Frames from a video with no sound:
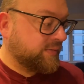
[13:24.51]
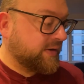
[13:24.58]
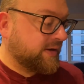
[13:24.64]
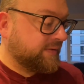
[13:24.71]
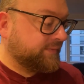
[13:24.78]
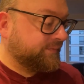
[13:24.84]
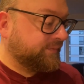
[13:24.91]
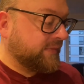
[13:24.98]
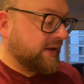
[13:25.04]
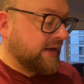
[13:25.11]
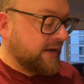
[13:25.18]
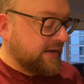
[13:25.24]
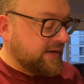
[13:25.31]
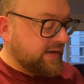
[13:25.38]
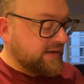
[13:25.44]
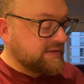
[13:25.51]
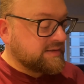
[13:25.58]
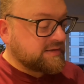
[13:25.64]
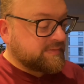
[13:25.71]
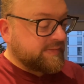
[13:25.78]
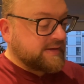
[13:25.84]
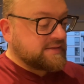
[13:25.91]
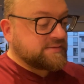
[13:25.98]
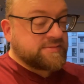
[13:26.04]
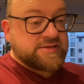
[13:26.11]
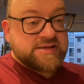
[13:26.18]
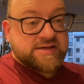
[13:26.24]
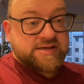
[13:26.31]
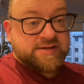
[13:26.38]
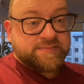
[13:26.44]
Well, I need to make some
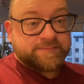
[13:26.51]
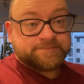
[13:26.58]
tea.